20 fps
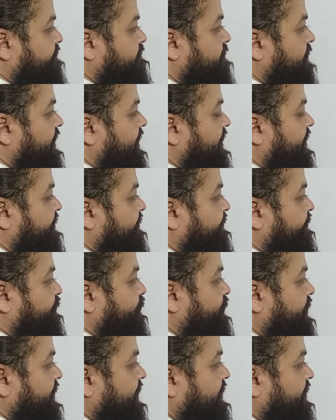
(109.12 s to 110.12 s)
bar
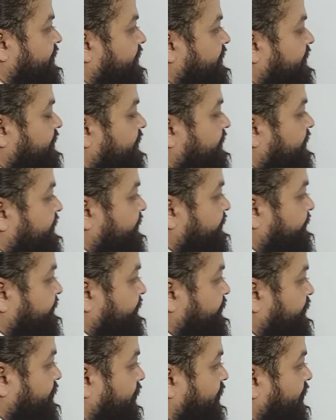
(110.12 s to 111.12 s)
square is
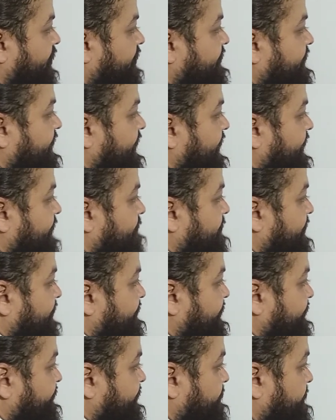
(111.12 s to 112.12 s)
not the
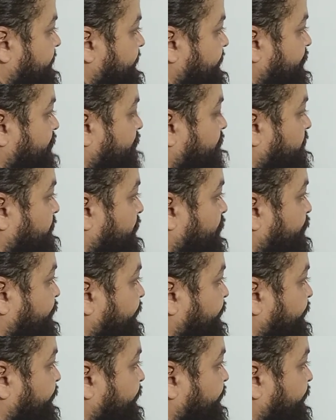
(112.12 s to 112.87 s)
unbiased estimator of mu